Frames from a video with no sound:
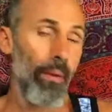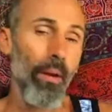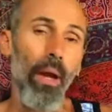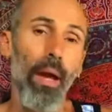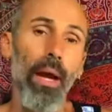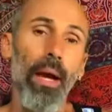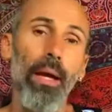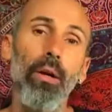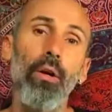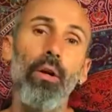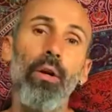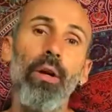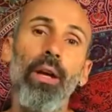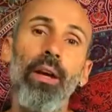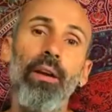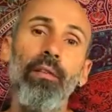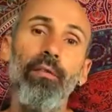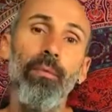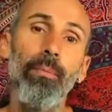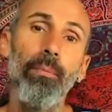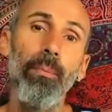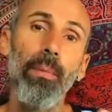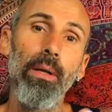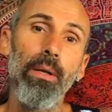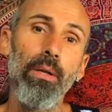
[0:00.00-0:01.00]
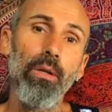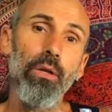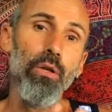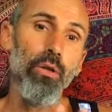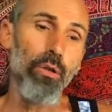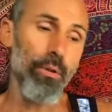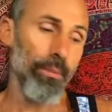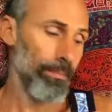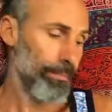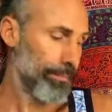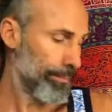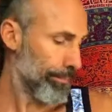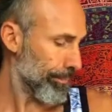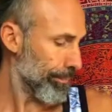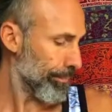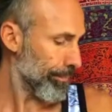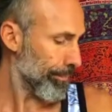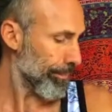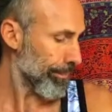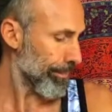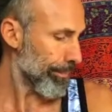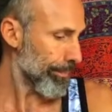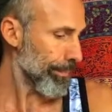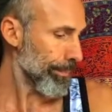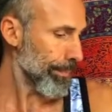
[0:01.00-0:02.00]
I don't have much
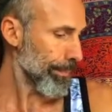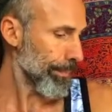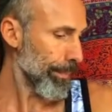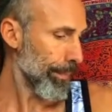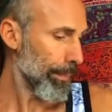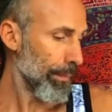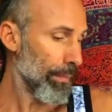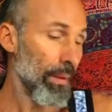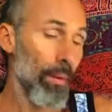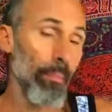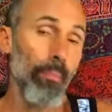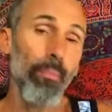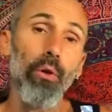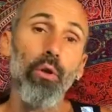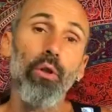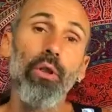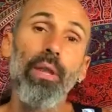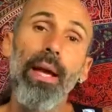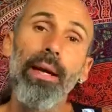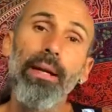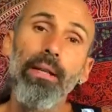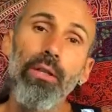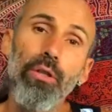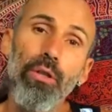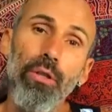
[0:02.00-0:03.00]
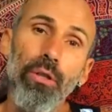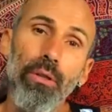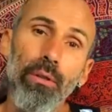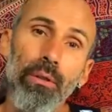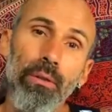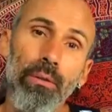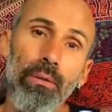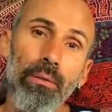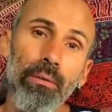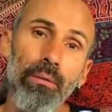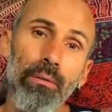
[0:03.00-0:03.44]
protection